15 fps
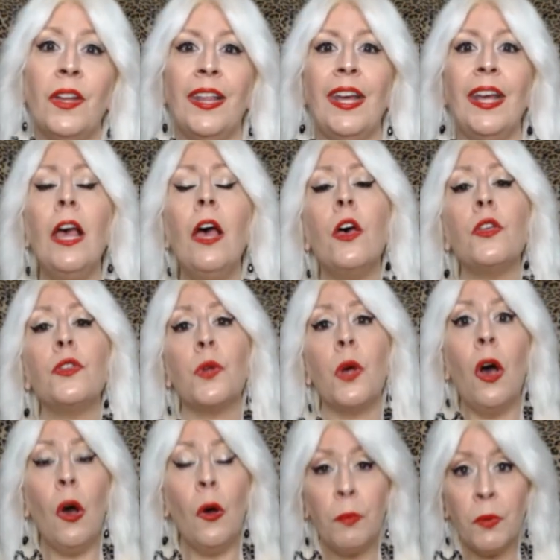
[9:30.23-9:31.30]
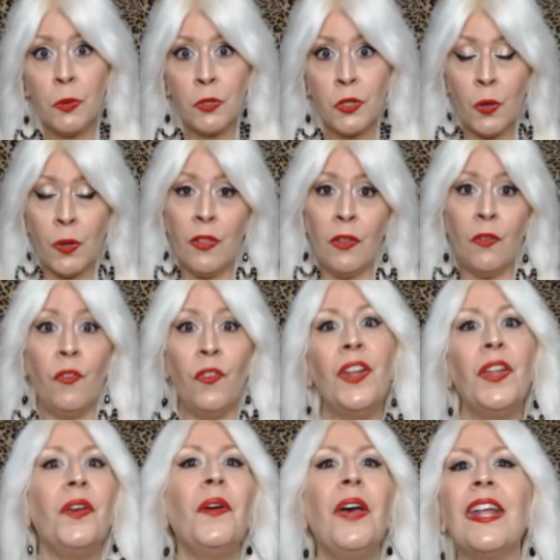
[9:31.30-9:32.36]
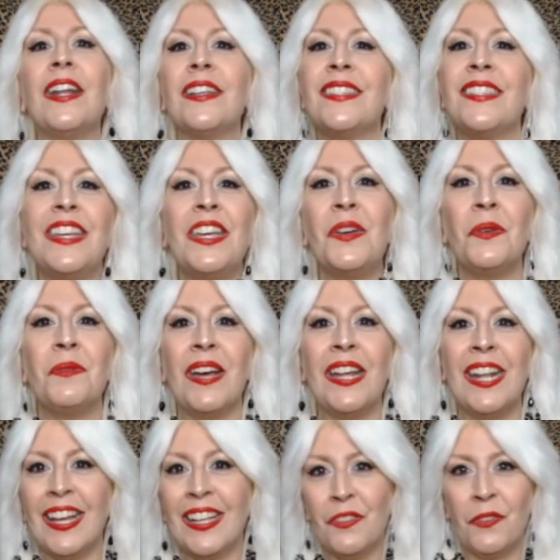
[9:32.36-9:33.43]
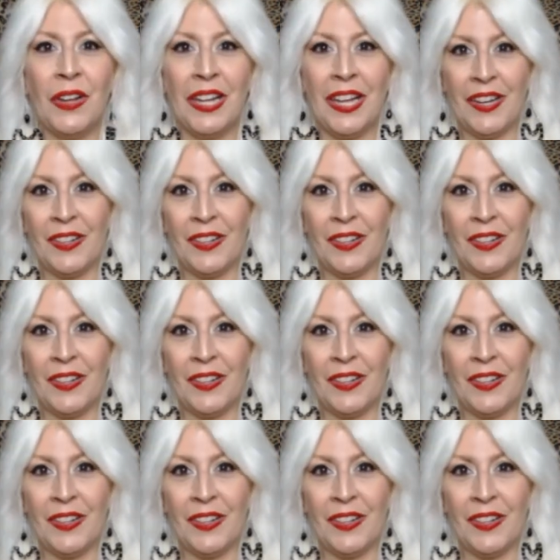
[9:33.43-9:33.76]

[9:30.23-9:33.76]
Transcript: So I hope you enjoyed this video, and I'll see you in my next videos.